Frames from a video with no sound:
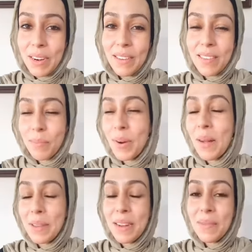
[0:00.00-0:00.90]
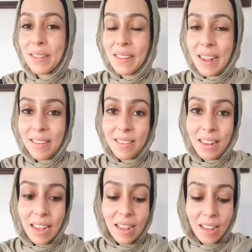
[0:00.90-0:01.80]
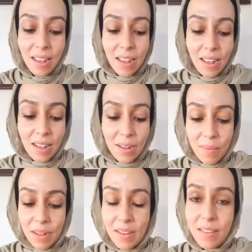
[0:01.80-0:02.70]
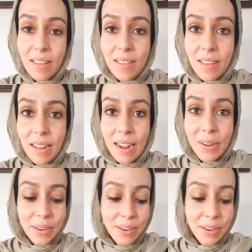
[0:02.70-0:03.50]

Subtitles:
It's probably going to be the last day, unless they sell out.